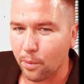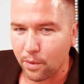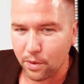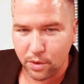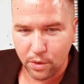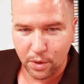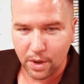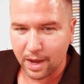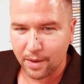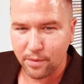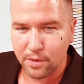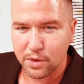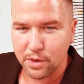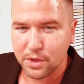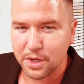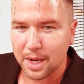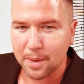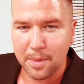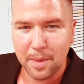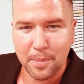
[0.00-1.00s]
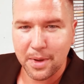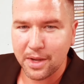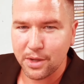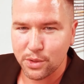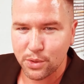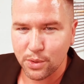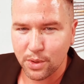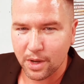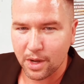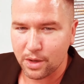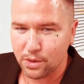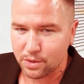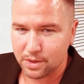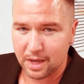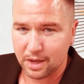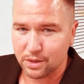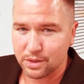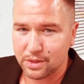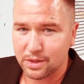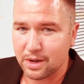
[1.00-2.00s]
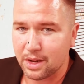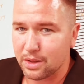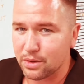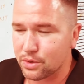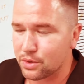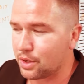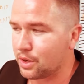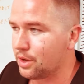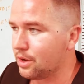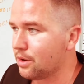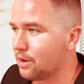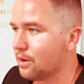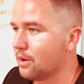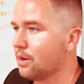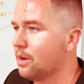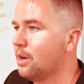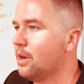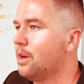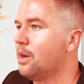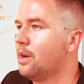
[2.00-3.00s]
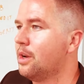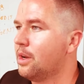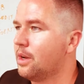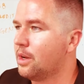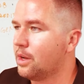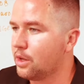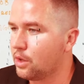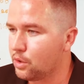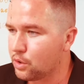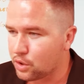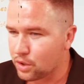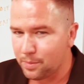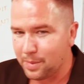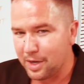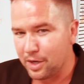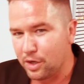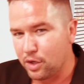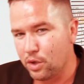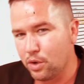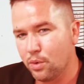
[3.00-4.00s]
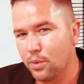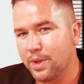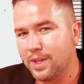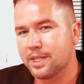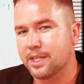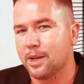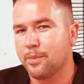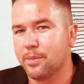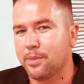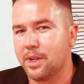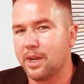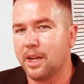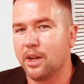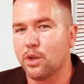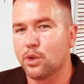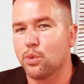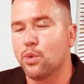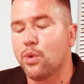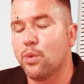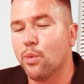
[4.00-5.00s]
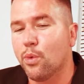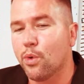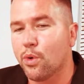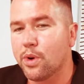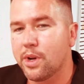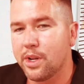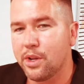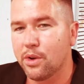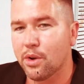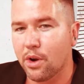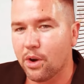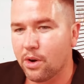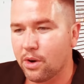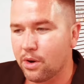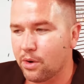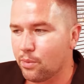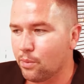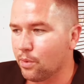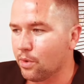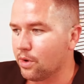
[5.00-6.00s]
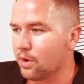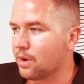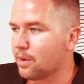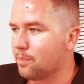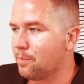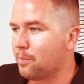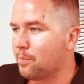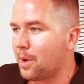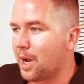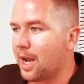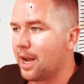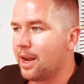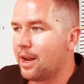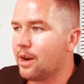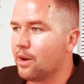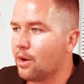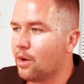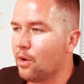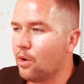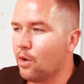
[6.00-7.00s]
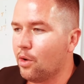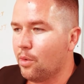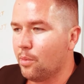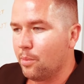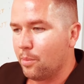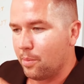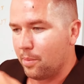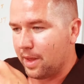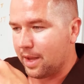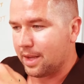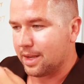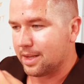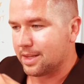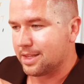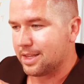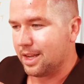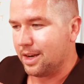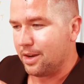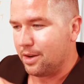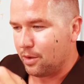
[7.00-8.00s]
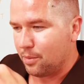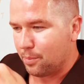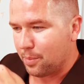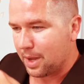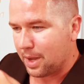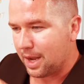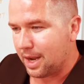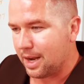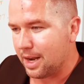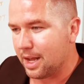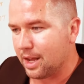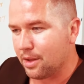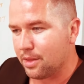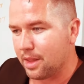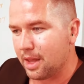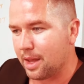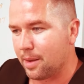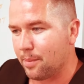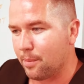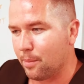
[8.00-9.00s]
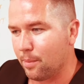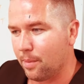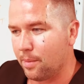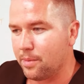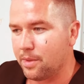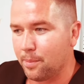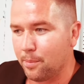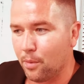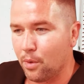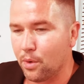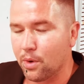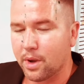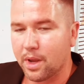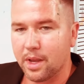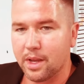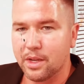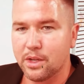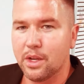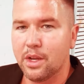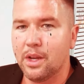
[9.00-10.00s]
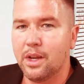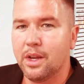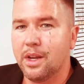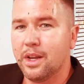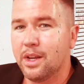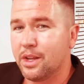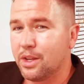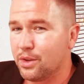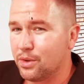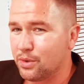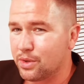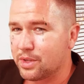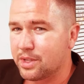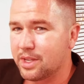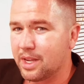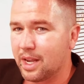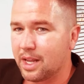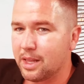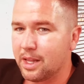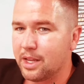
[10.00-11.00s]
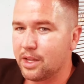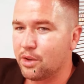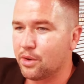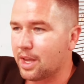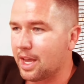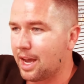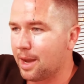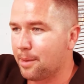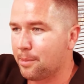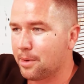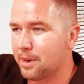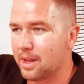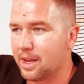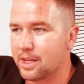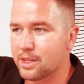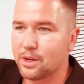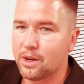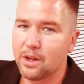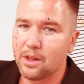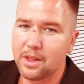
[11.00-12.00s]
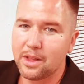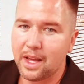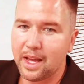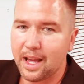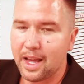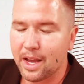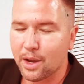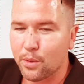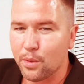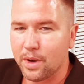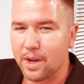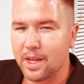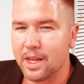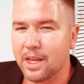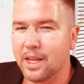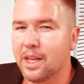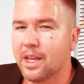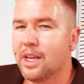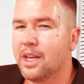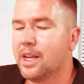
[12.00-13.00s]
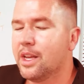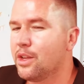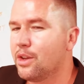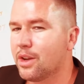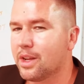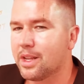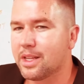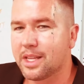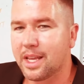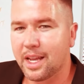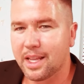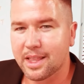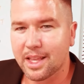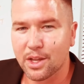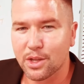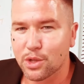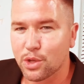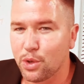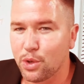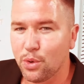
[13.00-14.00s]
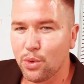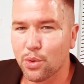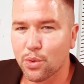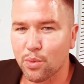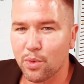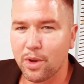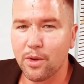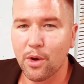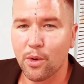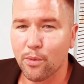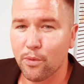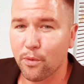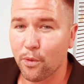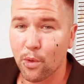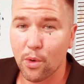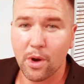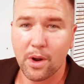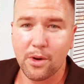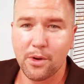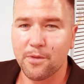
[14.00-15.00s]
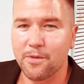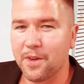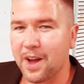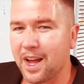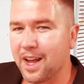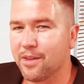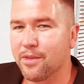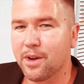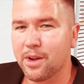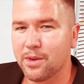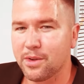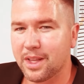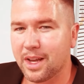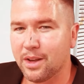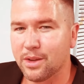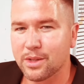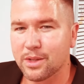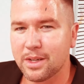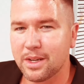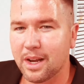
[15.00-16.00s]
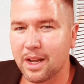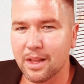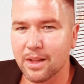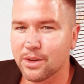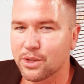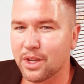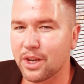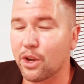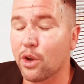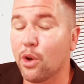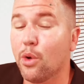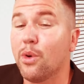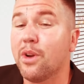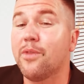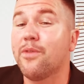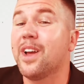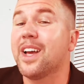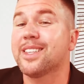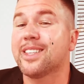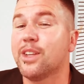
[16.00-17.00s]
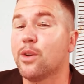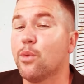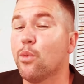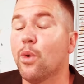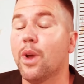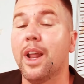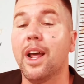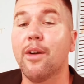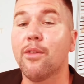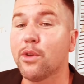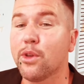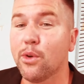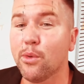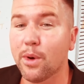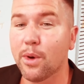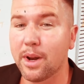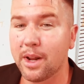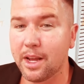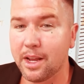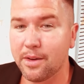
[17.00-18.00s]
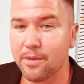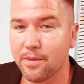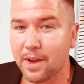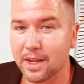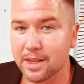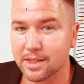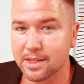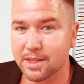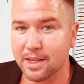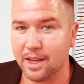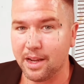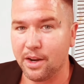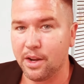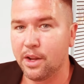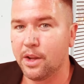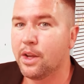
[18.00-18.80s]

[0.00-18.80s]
you have your job that pays you $100,000 a year. You should be doing something else, rewarding your hard work, buying a home. Like I said, you pay down that the mortgage, you sell it, you capitalize on all that equity. You can take that $200,000, $300,000, $400,000, $500,000 and go invest in whatever you want to invest in.